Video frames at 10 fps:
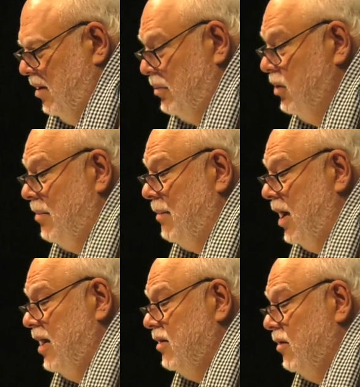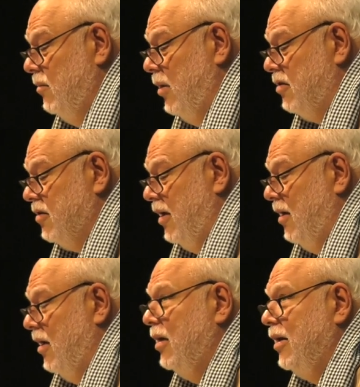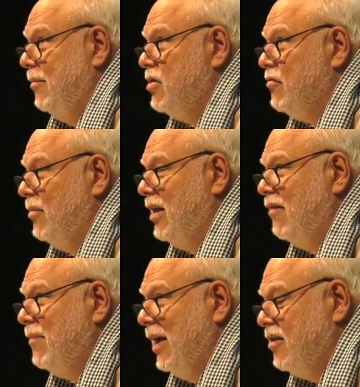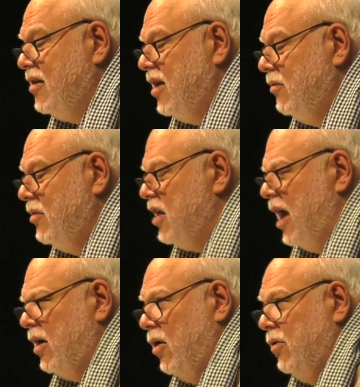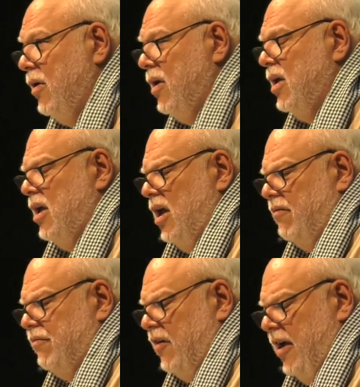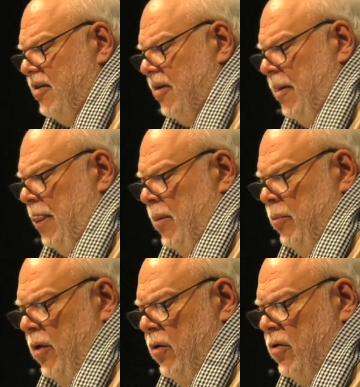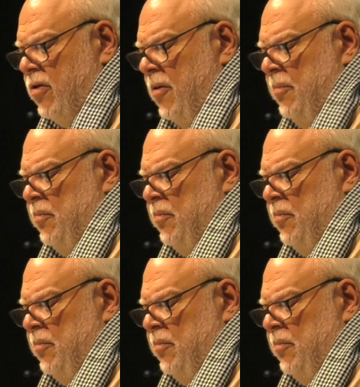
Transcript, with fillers: blew my mind was uh, an image from Life magazine, which echoed a phrase used